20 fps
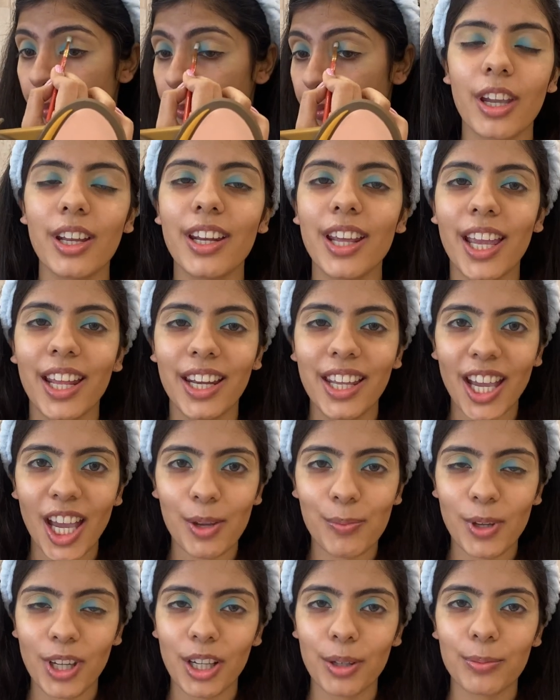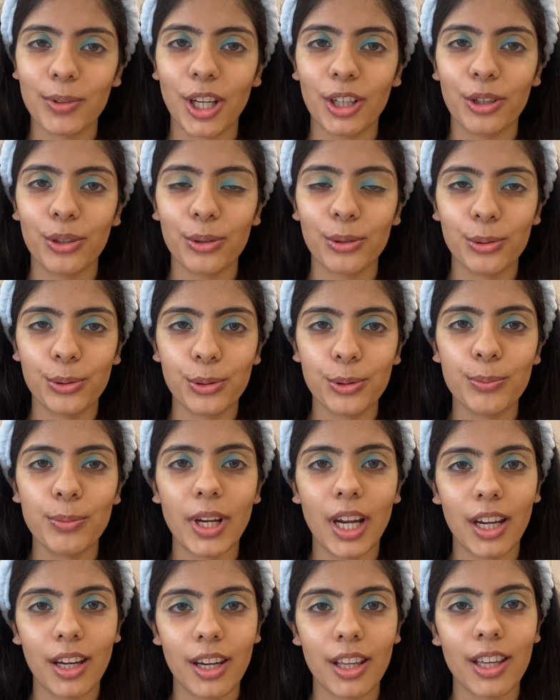In any eye makeup that you do,
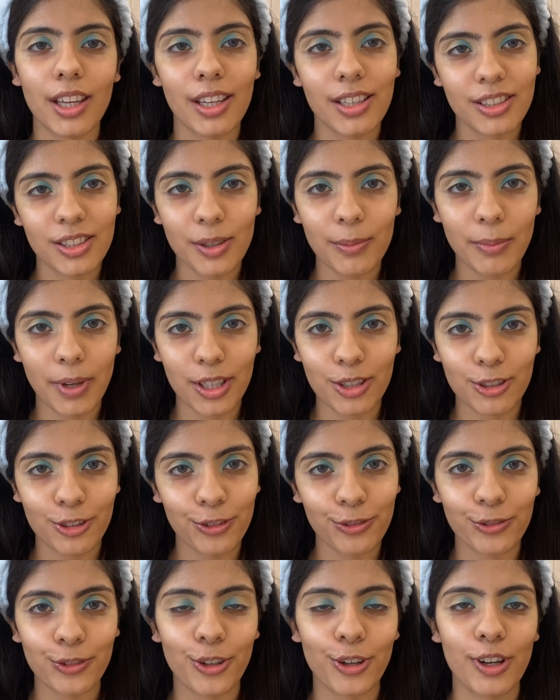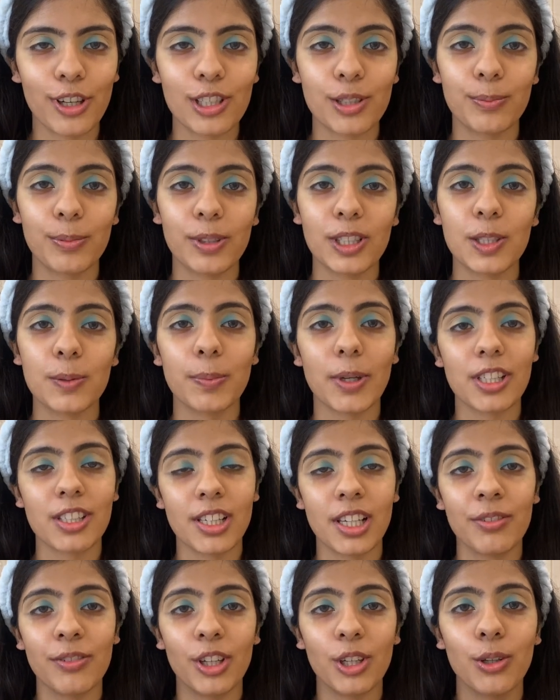blending is a must of course, but
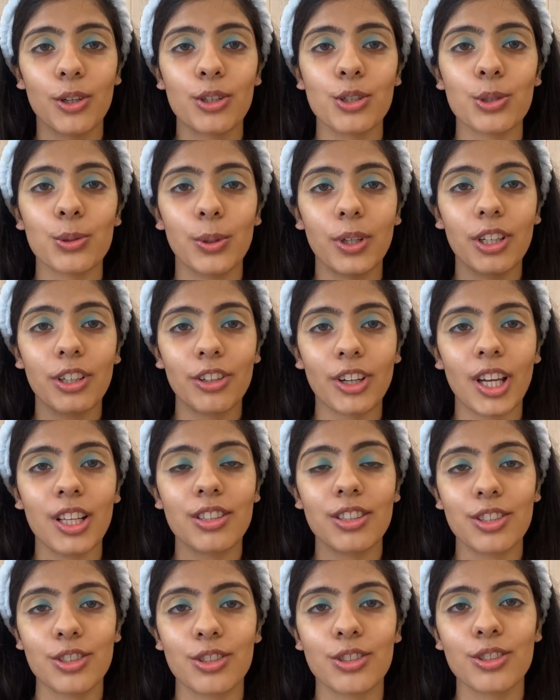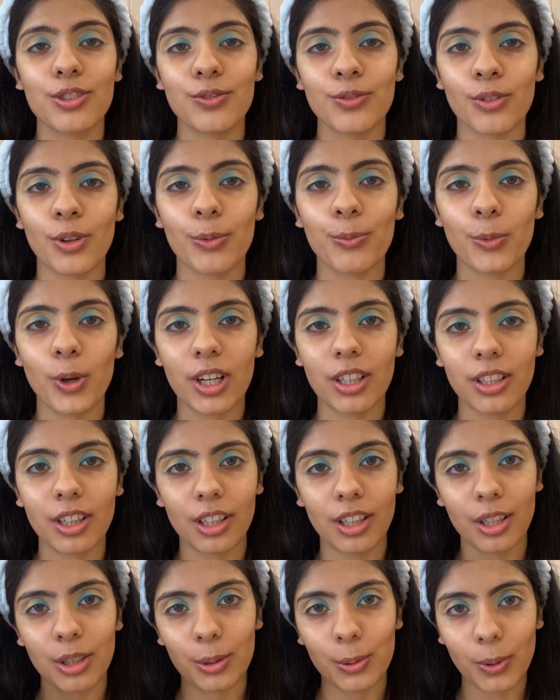especially when you're showing transitions from one
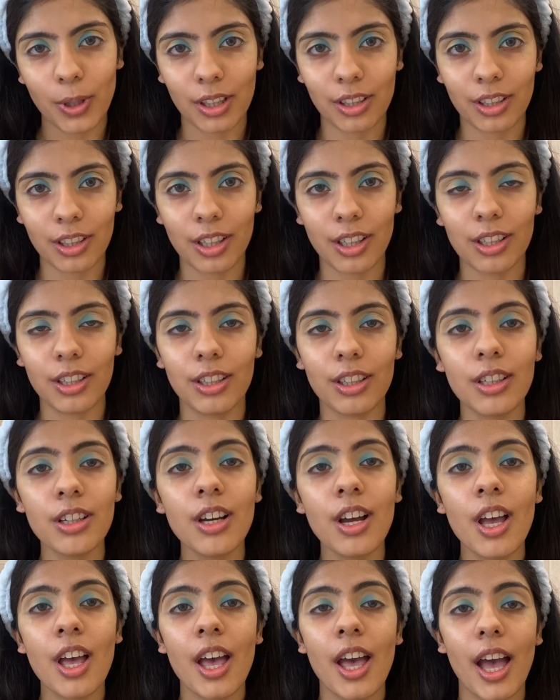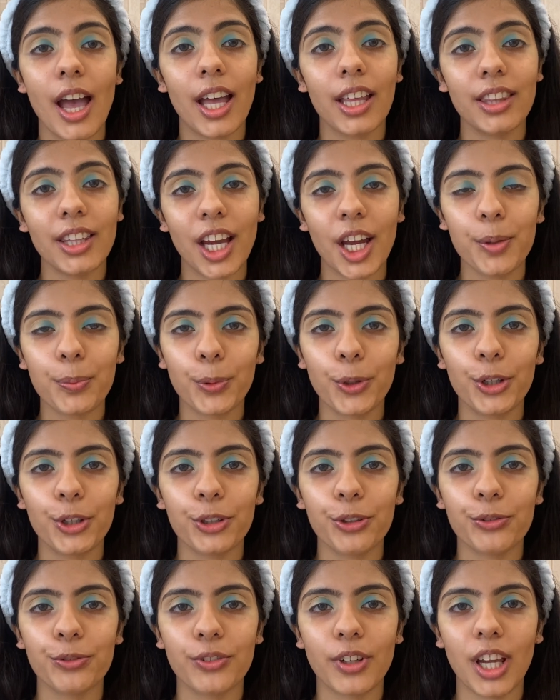color to other color. At that
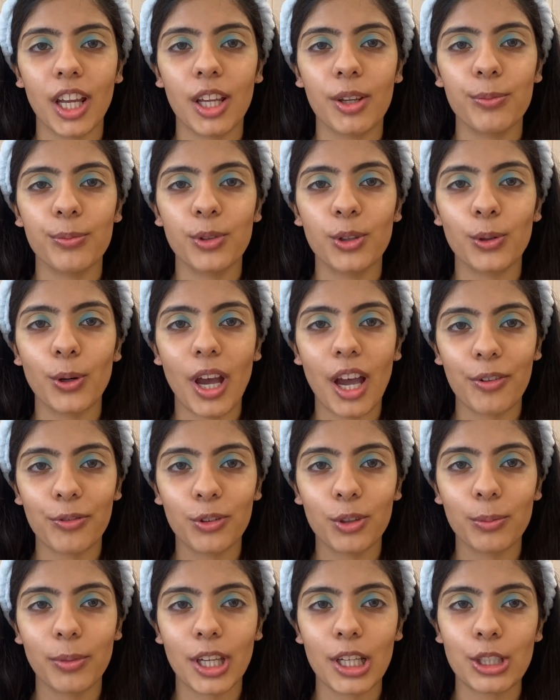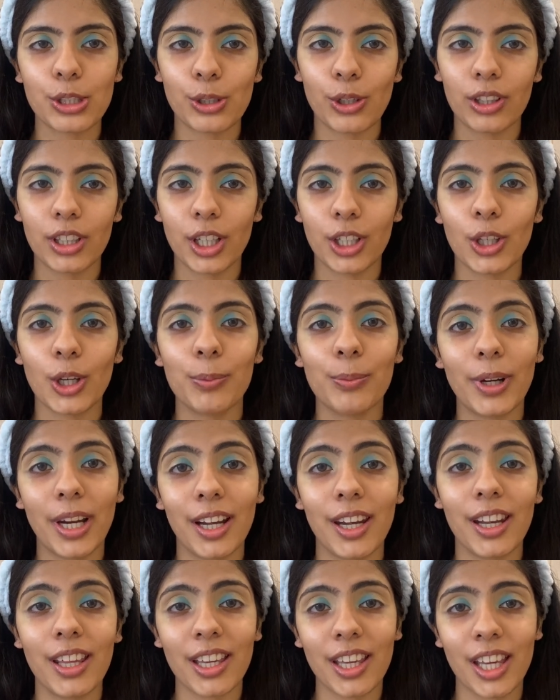point of time, you have to make sure that your
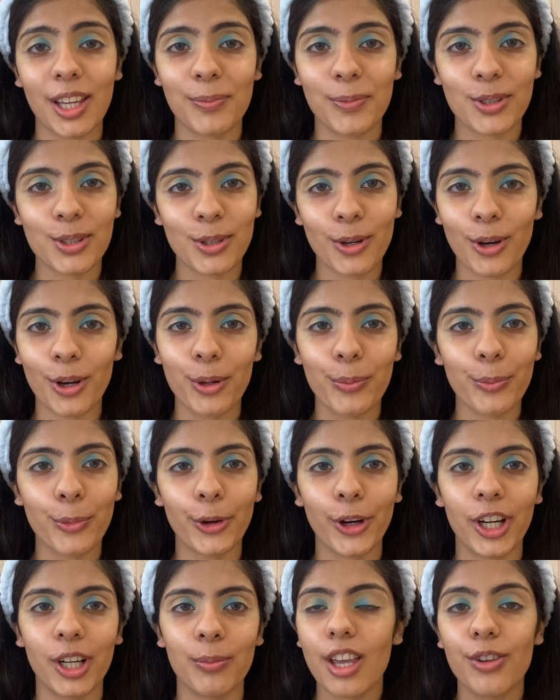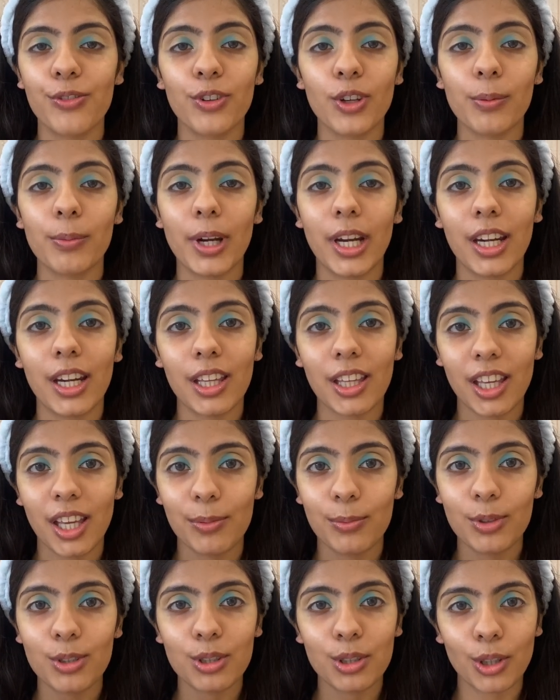blending game is on point. If your blending
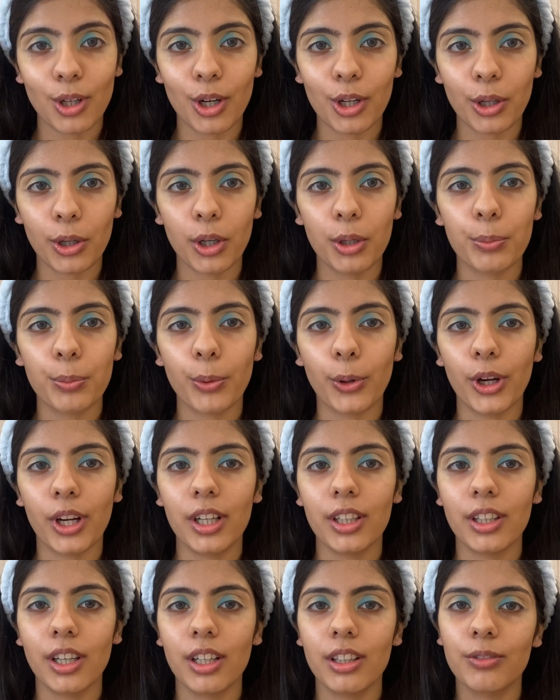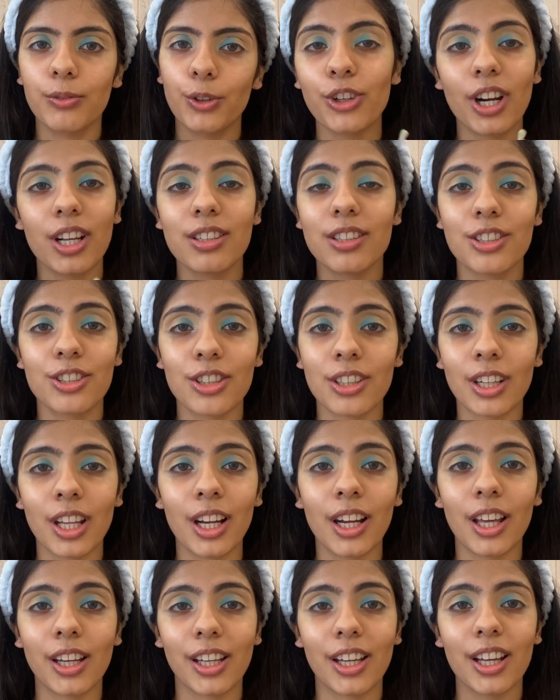game is not on point, then wo transition
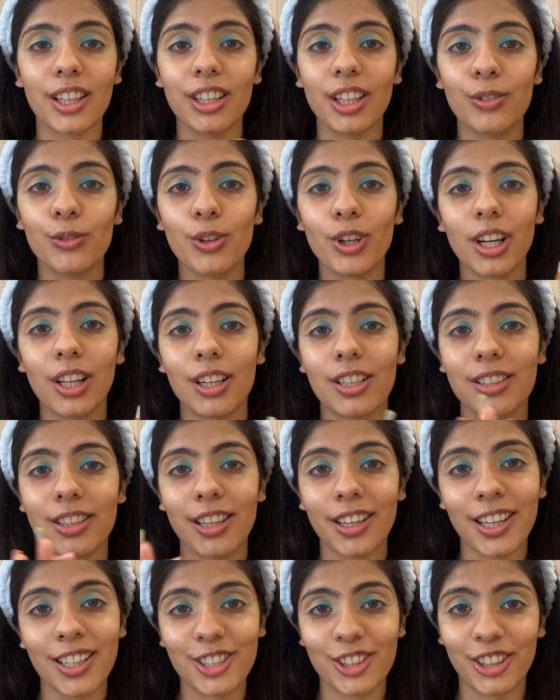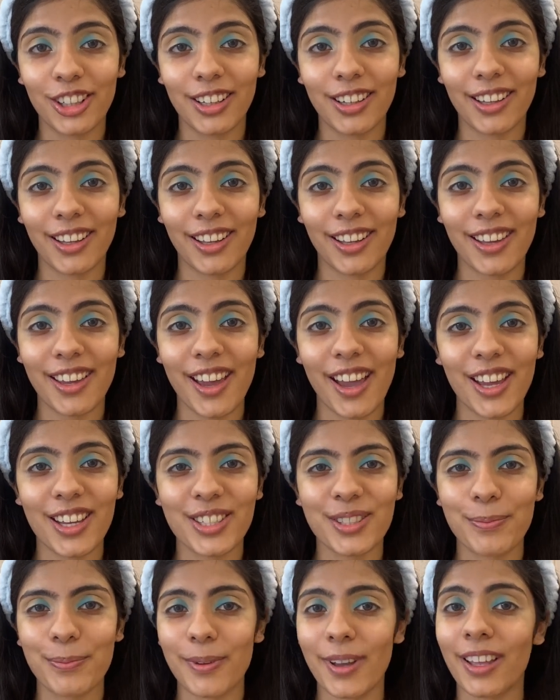nahi lagega, then wo colors ki khichdi lagegi
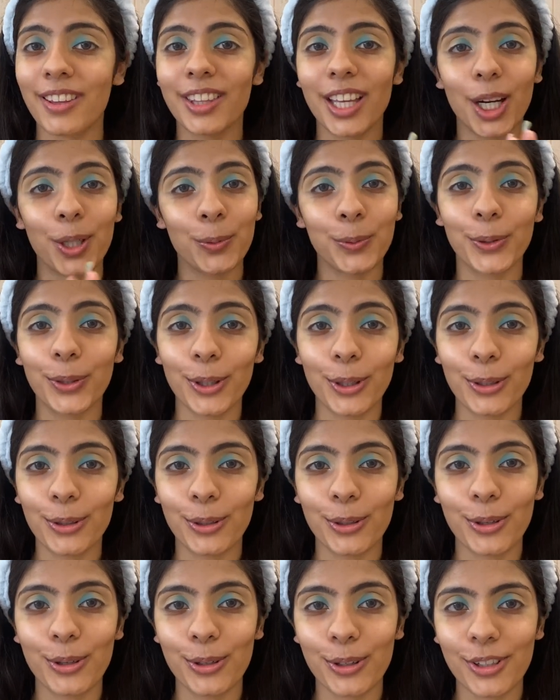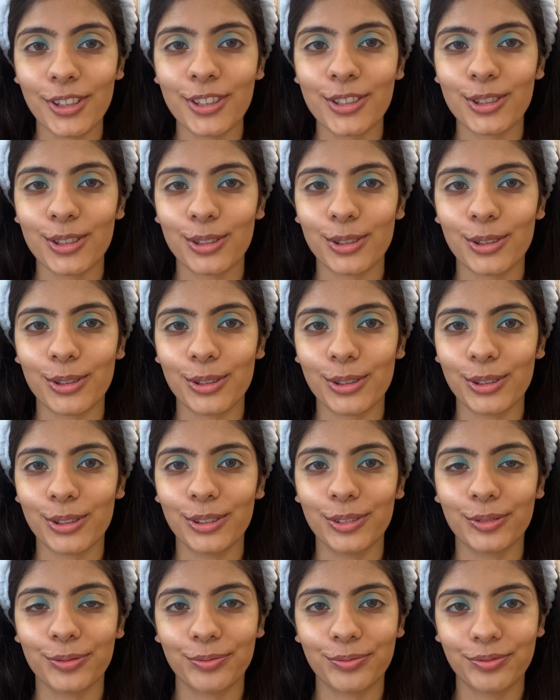eyes pe and that won't look good.
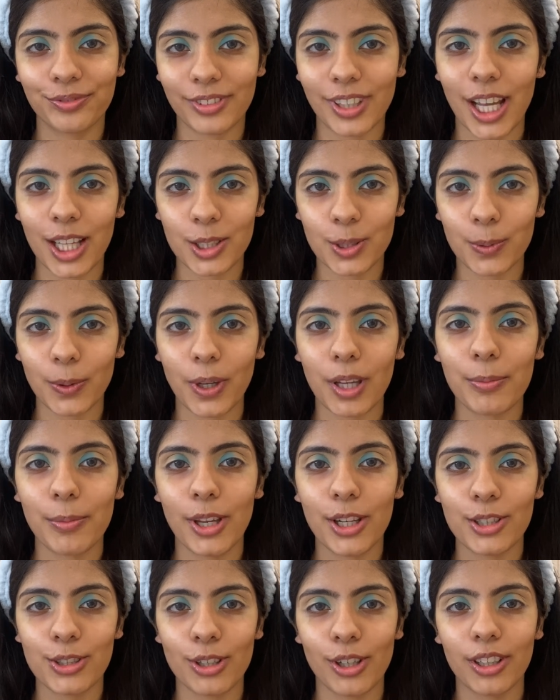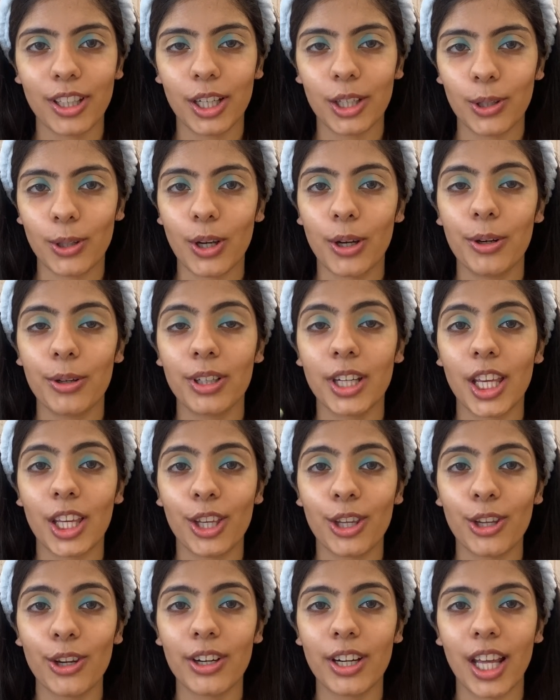So that's why make sure that you're
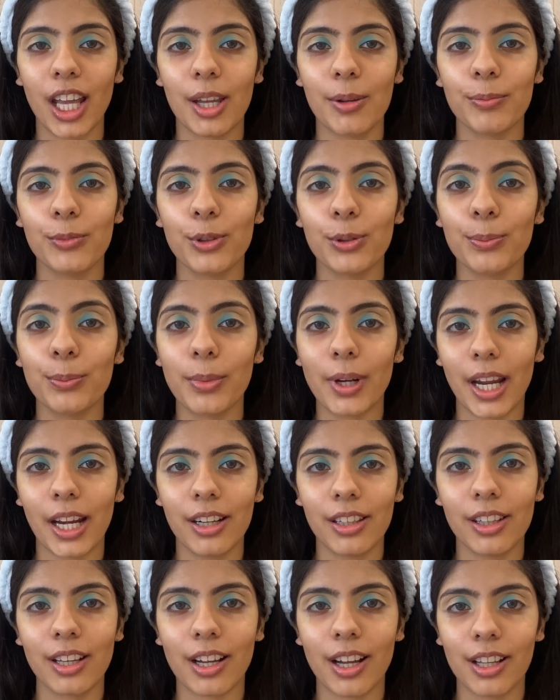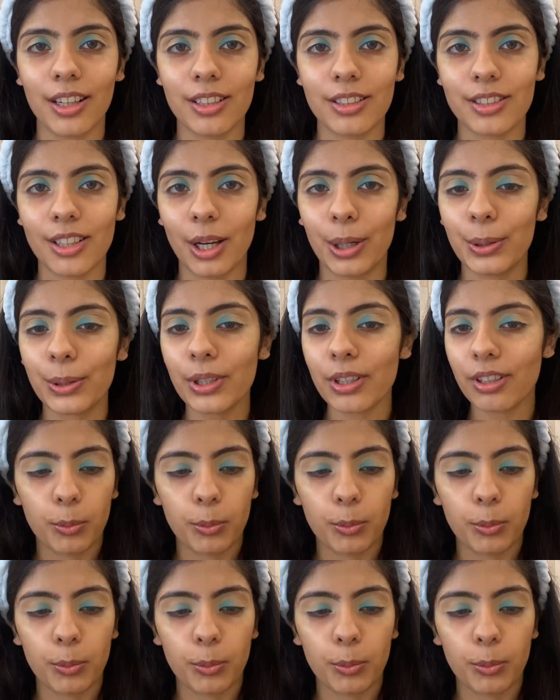taking your time to blend the colors out.